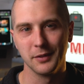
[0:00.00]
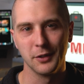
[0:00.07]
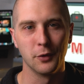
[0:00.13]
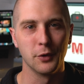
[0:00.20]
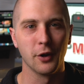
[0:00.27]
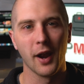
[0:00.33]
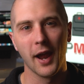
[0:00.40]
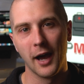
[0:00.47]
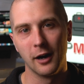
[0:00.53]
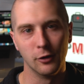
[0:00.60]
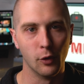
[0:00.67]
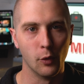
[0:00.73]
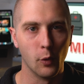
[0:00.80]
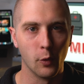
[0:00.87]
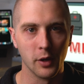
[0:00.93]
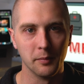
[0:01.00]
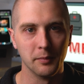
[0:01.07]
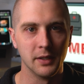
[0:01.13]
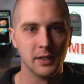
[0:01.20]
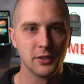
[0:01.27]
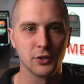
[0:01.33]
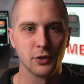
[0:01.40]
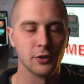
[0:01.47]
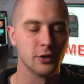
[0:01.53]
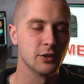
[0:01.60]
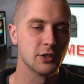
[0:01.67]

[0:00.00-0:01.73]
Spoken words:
you know, your aloe ointments or your